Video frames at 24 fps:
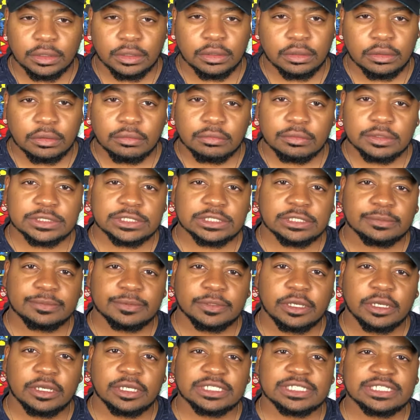What's up,
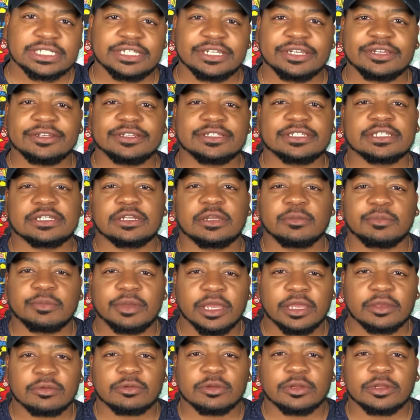y'all? It's Terrence, and I'm
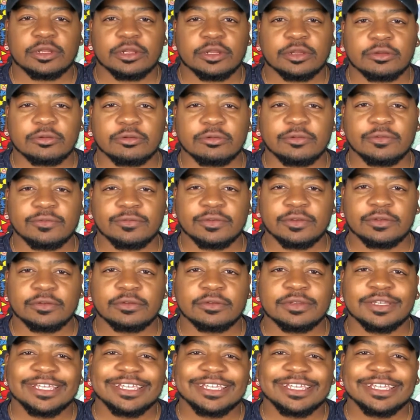back with another review.